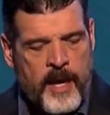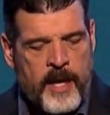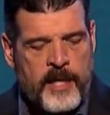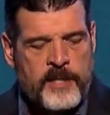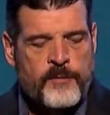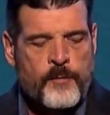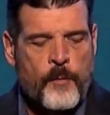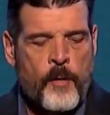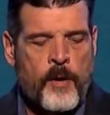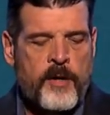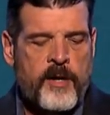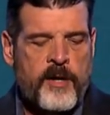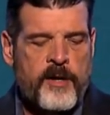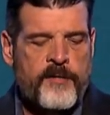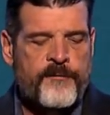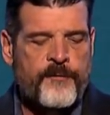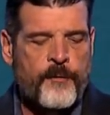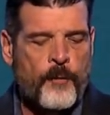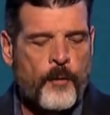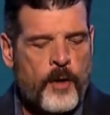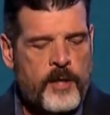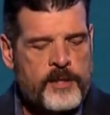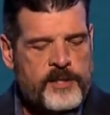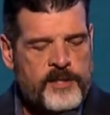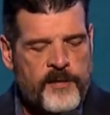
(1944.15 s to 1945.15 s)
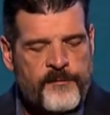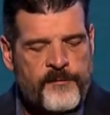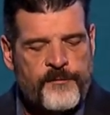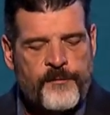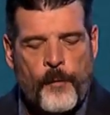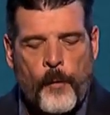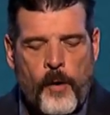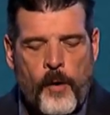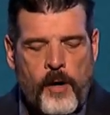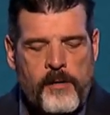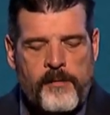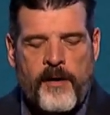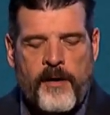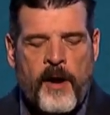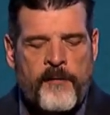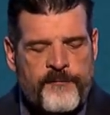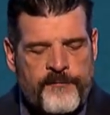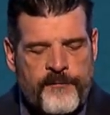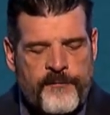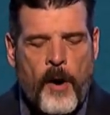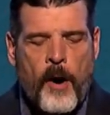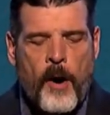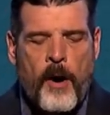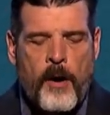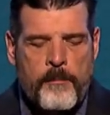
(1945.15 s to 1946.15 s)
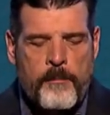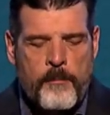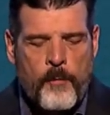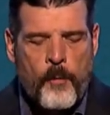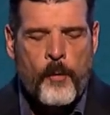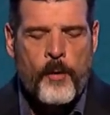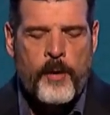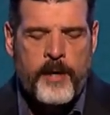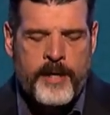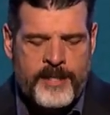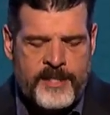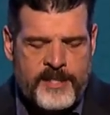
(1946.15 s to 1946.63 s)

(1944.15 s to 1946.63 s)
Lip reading: is working for us a far more